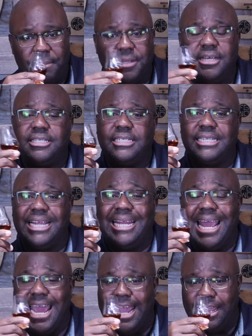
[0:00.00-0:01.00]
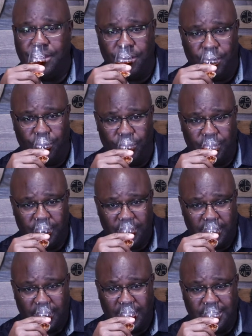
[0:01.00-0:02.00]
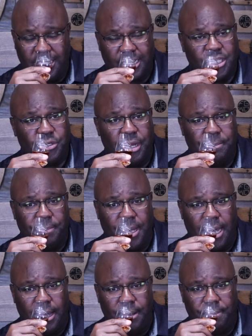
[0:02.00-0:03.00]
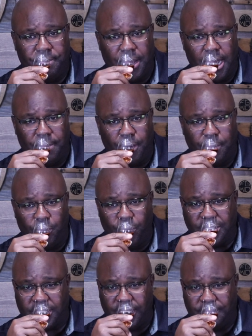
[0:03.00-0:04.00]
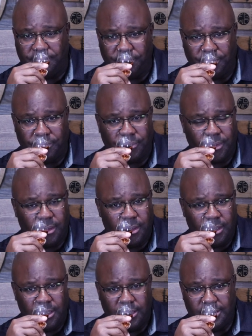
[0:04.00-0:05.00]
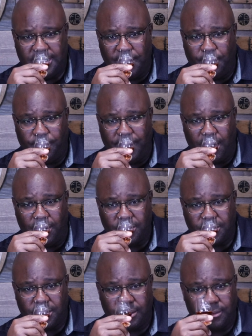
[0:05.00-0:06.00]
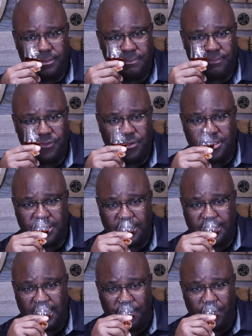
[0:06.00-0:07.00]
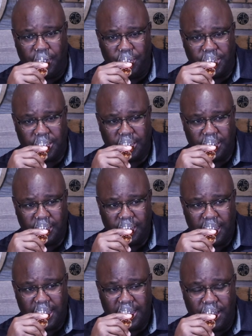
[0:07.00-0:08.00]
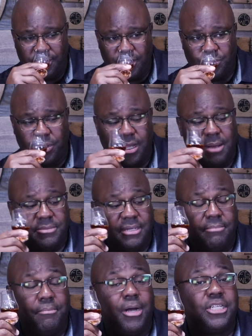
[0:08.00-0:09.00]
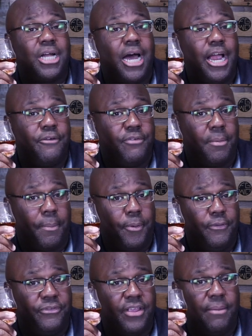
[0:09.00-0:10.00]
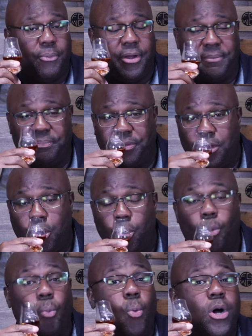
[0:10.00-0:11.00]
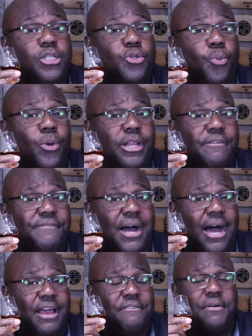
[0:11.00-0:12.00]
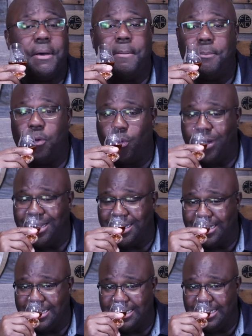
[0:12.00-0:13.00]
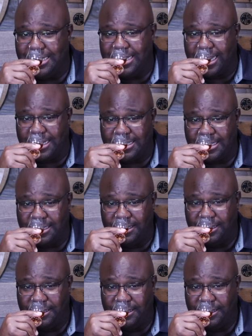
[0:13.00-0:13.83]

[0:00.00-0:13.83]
But this is an 8-year-old Kentucky Straight bourbon whiskey, double barrel. So this is like double oaked. And now this one comes in much higher from a proof standpoint, 125.6.